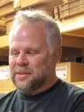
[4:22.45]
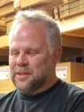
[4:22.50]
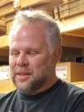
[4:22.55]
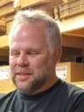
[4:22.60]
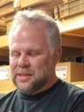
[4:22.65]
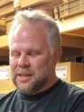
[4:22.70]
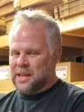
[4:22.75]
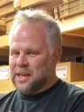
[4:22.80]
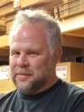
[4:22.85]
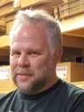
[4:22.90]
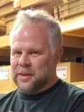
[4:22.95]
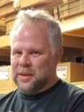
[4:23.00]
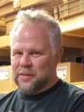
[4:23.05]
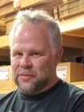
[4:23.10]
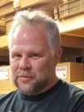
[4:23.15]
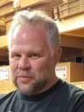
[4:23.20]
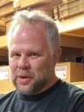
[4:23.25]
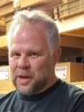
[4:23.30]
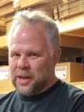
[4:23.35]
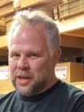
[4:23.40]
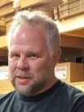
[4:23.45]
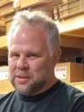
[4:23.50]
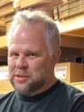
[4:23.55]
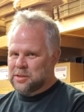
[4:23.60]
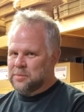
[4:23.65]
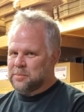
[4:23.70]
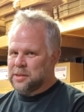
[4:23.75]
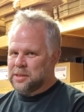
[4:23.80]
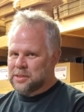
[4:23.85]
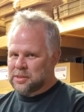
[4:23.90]
It doesn't have enough range
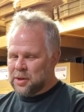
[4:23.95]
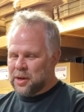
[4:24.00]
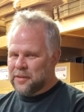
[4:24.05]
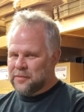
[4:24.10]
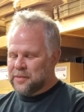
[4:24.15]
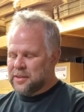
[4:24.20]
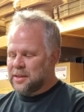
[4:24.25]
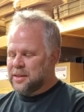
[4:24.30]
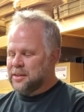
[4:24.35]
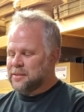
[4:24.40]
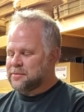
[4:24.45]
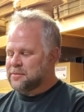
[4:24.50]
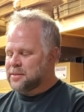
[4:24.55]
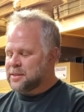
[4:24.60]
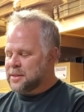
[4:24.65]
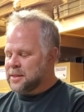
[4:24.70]
to be soft enough.